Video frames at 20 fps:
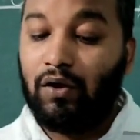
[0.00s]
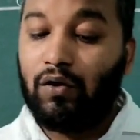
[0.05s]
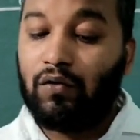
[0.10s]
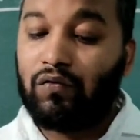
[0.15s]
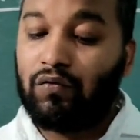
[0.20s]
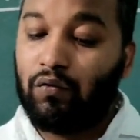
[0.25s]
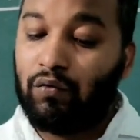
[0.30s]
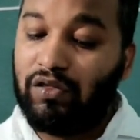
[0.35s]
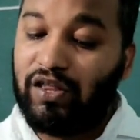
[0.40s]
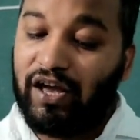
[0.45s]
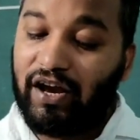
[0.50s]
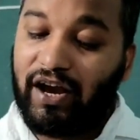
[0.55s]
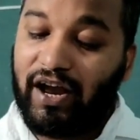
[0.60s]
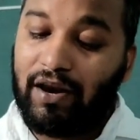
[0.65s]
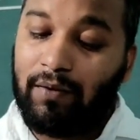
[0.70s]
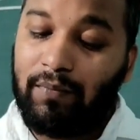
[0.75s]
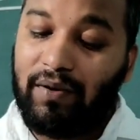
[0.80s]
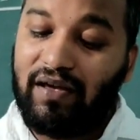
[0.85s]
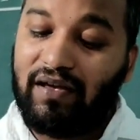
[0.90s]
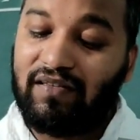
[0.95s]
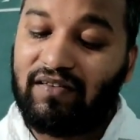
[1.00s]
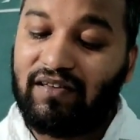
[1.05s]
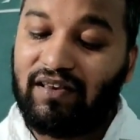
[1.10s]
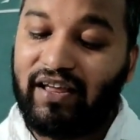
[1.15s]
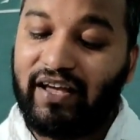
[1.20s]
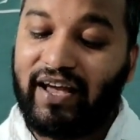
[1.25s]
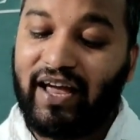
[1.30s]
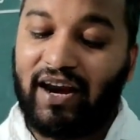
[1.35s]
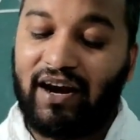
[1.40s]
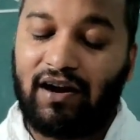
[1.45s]
so they can be
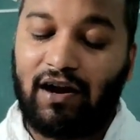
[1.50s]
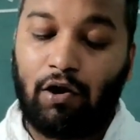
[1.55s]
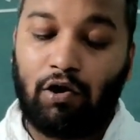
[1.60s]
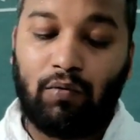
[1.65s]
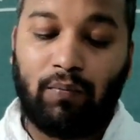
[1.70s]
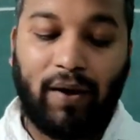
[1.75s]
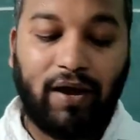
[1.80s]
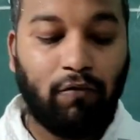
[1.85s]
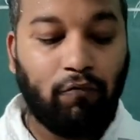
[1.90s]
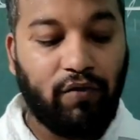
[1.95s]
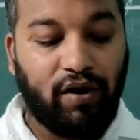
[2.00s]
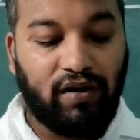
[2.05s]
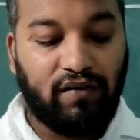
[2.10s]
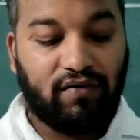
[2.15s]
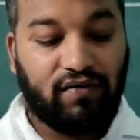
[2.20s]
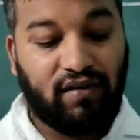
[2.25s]
easily carried out by wind.